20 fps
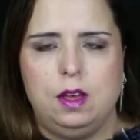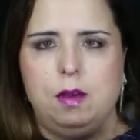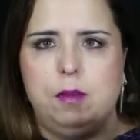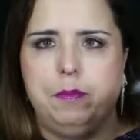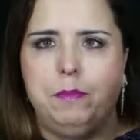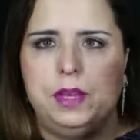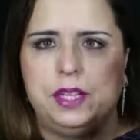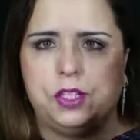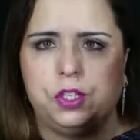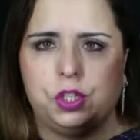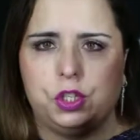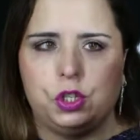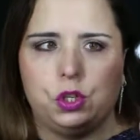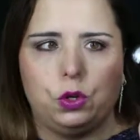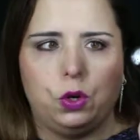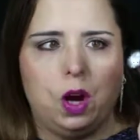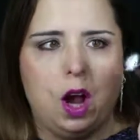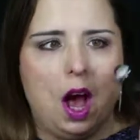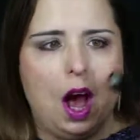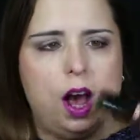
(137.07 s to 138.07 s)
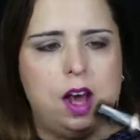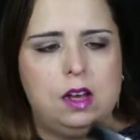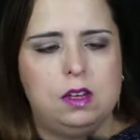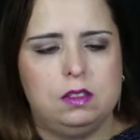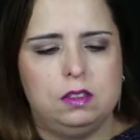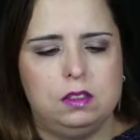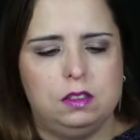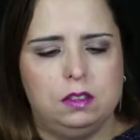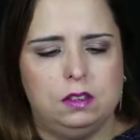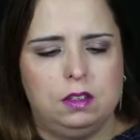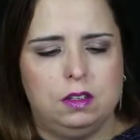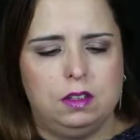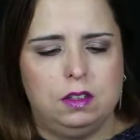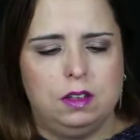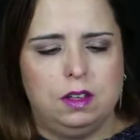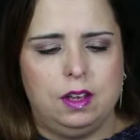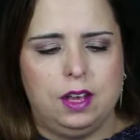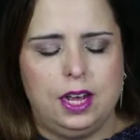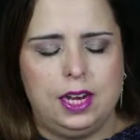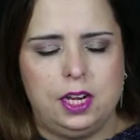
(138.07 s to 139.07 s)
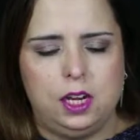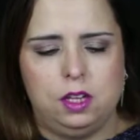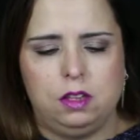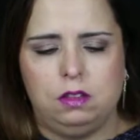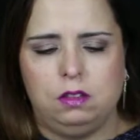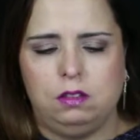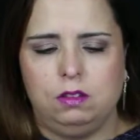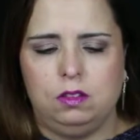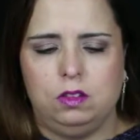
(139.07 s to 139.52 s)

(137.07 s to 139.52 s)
Mistura, and it